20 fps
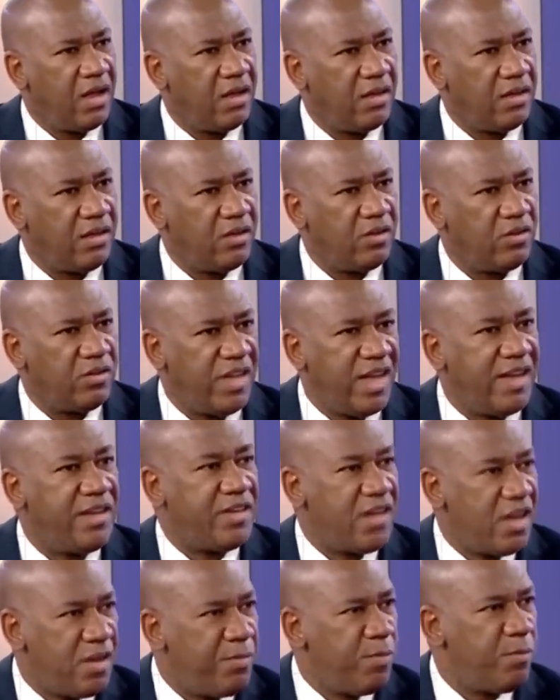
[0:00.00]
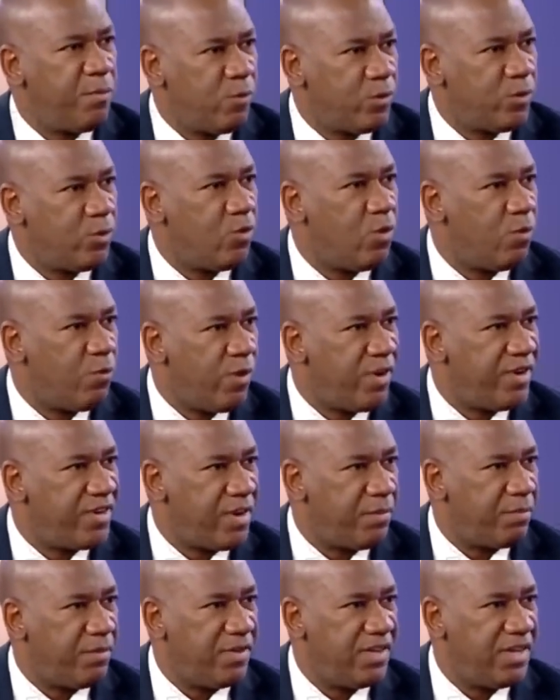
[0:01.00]
then tell people to go for
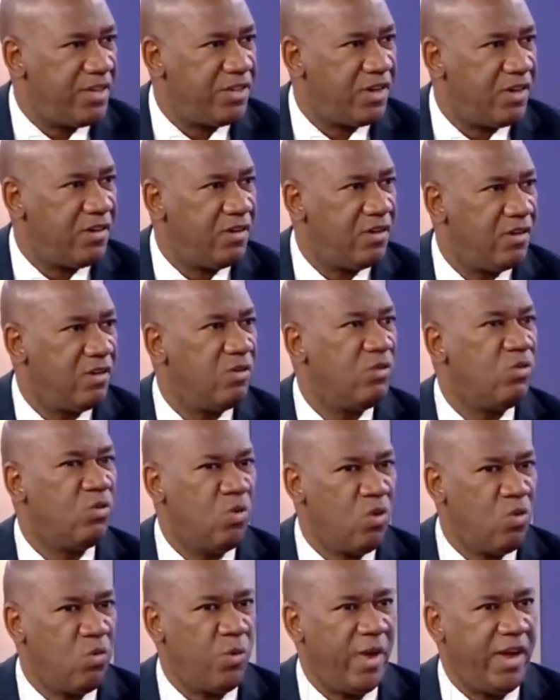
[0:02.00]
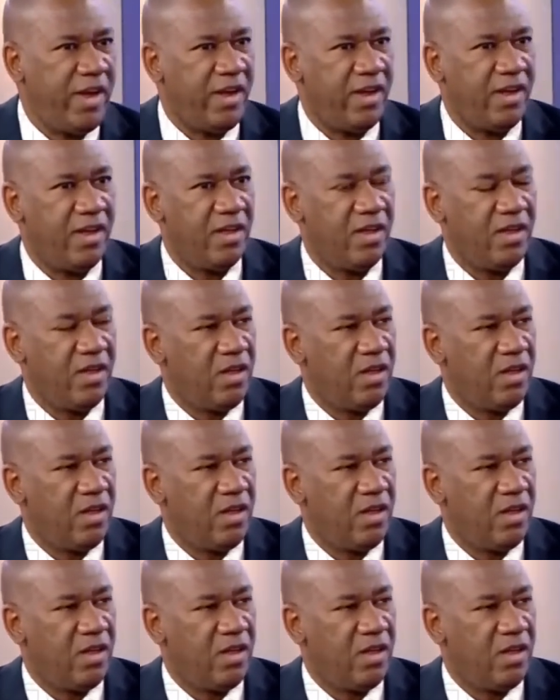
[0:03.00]
interpretation? No way.